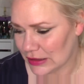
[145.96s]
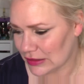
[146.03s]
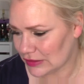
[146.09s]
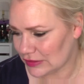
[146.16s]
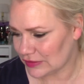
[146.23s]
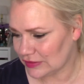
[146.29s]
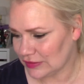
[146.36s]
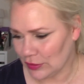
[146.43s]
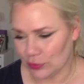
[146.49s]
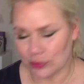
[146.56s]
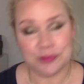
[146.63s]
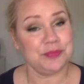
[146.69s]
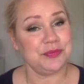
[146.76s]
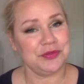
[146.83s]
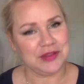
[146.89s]
So
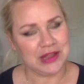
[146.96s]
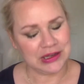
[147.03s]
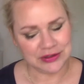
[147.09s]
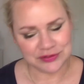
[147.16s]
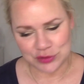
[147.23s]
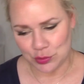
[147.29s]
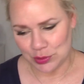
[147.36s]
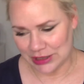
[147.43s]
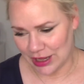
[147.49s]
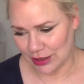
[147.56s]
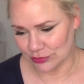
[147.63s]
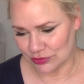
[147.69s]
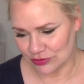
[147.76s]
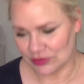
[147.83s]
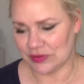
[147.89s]
that is going
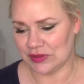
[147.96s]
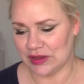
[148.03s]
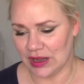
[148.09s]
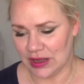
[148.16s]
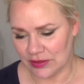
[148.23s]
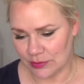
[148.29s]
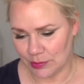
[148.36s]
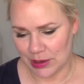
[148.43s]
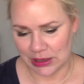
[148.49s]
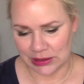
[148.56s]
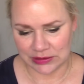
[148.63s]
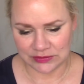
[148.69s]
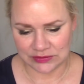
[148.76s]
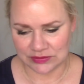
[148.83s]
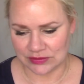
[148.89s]
out. The other
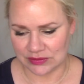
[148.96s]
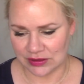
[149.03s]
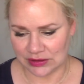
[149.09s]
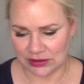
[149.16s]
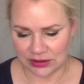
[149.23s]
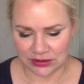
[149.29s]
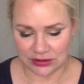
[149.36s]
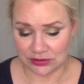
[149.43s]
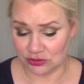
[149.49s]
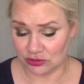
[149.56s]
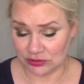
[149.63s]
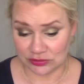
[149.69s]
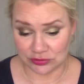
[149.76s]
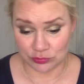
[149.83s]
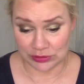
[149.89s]
palette that I
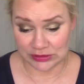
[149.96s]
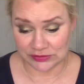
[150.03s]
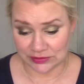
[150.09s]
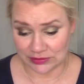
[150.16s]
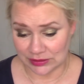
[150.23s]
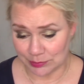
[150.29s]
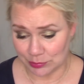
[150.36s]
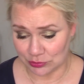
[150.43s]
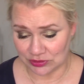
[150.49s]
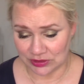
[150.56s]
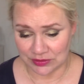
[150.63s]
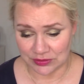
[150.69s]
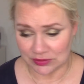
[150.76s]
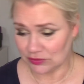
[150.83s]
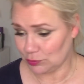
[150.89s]
just recently put
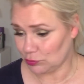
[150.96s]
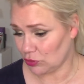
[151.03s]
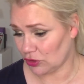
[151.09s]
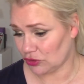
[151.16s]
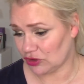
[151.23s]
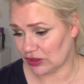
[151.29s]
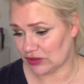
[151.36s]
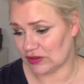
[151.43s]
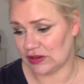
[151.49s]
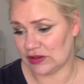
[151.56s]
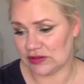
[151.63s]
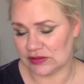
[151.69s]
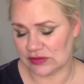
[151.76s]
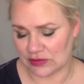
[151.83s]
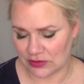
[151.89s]
in this project
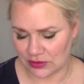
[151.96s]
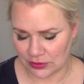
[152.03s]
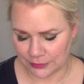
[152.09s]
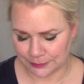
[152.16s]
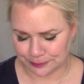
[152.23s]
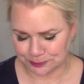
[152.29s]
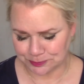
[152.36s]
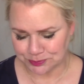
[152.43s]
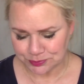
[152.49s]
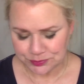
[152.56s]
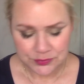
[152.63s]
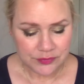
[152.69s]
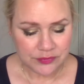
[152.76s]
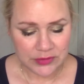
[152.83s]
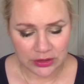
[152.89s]
is the
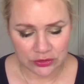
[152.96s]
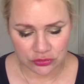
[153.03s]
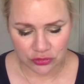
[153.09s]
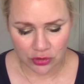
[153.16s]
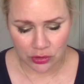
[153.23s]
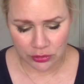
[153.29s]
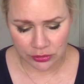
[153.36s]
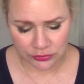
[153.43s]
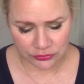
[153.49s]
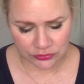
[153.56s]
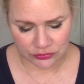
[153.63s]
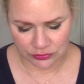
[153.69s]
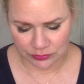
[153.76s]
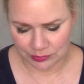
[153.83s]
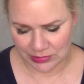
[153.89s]

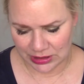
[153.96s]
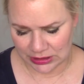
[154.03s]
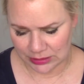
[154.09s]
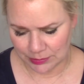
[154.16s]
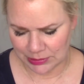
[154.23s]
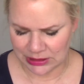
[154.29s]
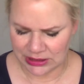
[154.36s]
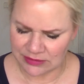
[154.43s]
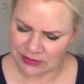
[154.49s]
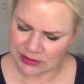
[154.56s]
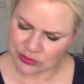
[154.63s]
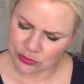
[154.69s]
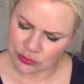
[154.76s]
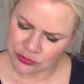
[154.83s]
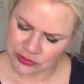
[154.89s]
Tarte Make Believe in
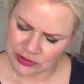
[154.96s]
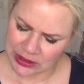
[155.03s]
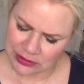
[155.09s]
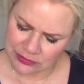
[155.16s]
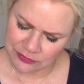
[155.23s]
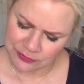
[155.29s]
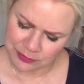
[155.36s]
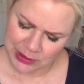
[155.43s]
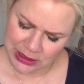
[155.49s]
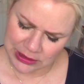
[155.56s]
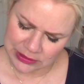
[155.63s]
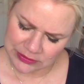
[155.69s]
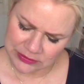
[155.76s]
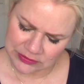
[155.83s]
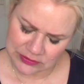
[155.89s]
Yourself
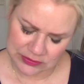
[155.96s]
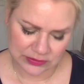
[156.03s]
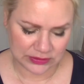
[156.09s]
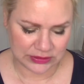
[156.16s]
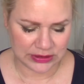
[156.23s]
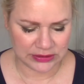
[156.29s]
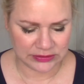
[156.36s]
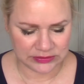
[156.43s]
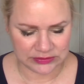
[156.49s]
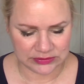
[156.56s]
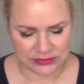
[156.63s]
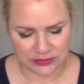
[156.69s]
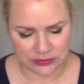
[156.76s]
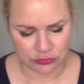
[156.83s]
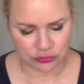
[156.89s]
palette. Yes,
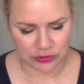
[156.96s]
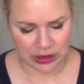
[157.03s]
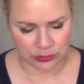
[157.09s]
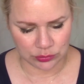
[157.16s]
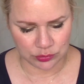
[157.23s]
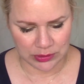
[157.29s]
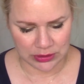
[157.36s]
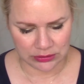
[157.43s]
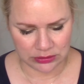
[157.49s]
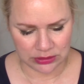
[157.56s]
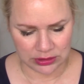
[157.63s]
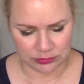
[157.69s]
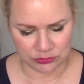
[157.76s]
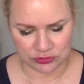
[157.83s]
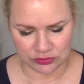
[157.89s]
the round one.
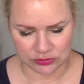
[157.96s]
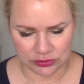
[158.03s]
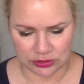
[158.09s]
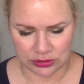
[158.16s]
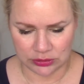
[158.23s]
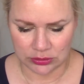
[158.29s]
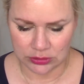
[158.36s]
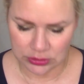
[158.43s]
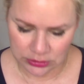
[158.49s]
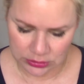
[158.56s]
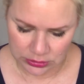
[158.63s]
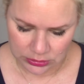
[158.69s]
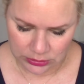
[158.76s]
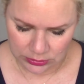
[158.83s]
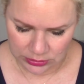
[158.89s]
I'm just gonna
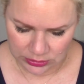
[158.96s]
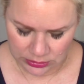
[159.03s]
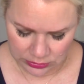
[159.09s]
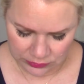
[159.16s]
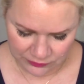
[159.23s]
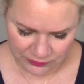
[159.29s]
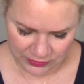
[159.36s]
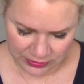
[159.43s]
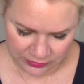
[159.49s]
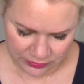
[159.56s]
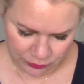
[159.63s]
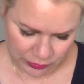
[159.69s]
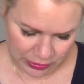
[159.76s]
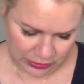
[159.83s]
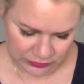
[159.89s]
find the
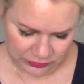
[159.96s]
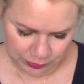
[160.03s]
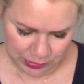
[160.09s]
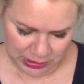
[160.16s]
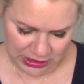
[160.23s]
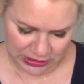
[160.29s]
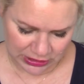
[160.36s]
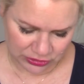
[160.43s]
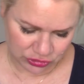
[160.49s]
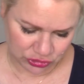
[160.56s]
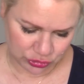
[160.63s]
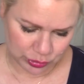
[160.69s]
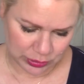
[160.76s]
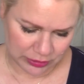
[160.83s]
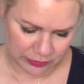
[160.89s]
right page
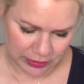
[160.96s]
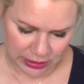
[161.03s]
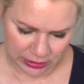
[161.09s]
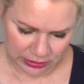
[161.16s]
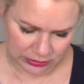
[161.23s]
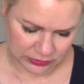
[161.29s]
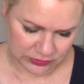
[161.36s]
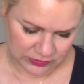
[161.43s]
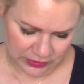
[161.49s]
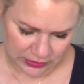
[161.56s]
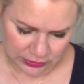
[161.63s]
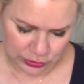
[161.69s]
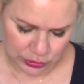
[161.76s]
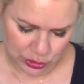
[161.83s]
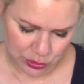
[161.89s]
where I take
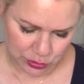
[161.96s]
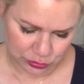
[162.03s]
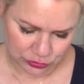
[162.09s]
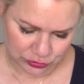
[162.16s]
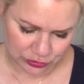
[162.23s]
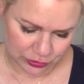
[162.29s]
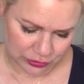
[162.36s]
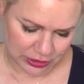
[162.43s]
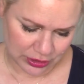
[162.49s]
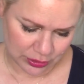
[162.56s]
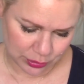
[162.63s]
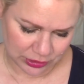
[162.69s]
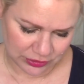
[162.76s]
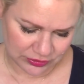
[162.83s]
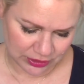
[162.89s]
notes on how
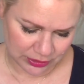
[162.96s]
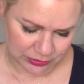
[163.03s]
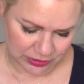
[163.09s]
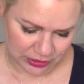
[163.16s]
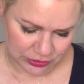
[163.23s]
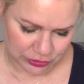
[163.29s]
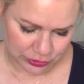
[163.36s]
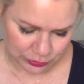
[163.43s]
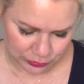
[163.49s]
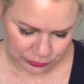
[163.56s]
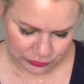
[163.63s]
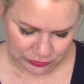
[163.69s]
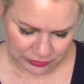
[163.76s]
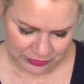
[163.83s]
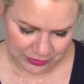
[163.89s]
many times I
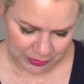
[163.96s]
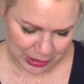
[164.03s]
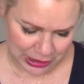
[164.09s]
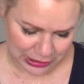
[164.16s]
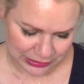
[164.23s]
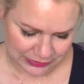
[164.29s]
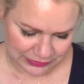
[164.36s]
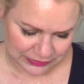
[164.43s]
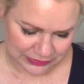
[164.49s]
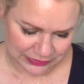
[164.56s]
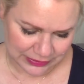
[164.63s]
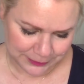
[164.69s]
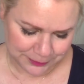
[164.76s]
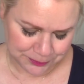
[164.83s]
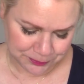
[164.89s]
use the palette.
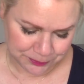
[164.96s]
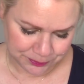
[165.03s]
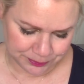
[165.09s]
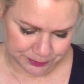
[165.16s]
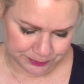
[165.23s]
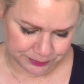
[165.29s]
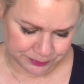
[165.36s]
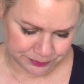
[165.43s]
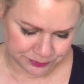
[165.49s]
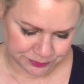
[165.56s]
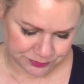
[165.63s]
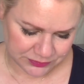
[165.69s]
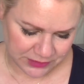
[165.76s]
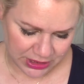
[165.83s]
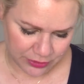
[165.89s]

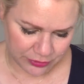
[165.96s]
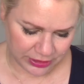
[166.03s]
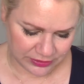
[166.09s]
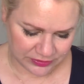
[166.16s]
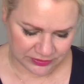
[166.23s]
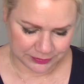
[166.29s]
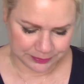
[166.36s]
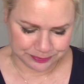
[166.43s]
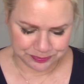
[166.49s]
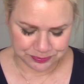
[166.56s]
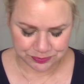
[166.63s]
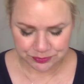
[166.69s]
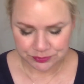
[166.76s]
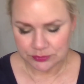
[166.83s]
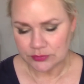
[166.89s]
Here it is.
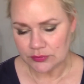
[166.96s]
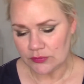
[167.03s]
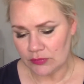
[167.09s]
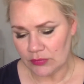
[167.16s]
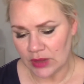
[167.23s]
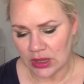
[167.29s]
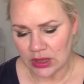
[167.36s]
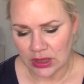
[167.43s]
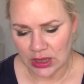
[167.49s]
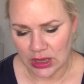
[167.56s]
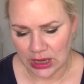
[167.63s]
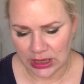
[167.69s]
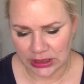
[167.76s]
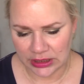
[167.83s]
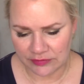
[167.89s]

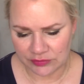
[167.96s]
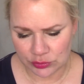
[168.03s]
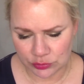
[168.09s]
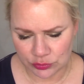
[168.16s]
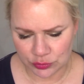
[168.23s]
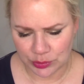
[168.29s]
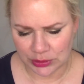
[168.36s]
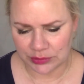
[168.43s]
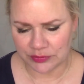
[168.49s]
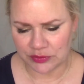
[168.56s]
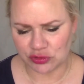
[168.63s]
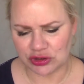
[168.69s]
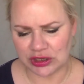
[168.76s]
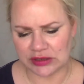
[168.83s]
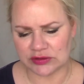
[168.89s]
I have used one of the
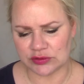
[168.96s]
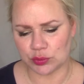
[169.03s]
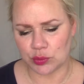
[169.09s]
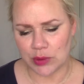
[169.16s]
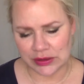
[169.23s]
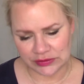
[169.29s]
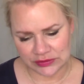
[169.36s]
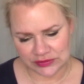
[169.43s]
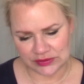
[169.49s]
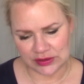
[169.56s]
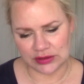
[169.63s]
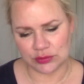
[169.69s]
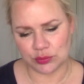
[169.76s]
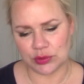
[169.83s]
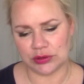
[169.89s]
shades once
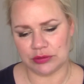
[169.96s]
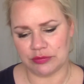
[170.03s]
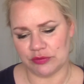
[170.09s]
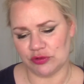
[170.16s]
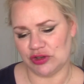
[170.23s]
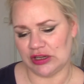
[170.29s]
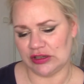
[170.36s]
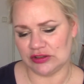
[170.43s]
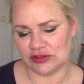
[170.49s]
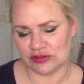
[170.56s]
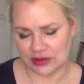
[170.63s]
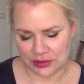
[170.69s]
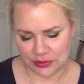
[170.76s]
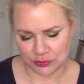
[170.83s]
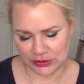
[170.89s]
and one of the shades
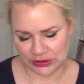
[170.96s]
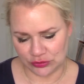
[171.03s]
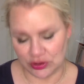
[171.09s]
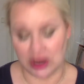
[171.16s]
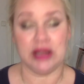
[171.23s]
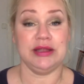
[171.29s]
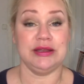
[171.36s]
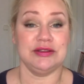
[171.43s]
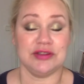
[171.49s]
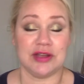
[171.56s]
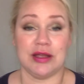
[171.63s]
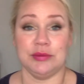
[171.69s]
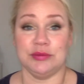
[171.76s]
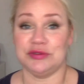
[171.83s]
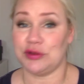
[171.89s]
3
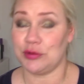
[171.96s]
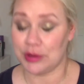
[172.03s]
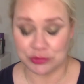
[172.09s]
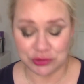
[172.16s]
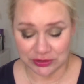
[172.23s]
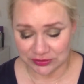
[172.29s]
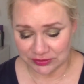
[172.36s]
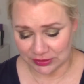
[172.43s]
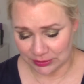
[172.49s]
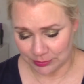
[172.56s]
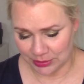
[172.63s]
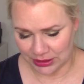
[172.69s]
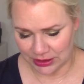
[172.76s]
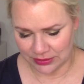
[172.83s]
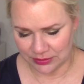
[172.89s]
times, so I'm just in
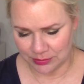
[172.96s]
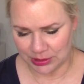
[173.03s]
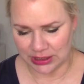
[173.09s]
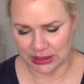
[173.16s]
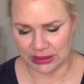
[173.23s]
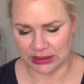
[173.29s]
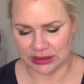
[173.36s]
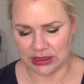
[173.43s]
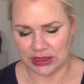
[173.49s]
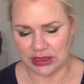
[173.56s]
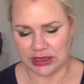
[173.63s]
the beginning.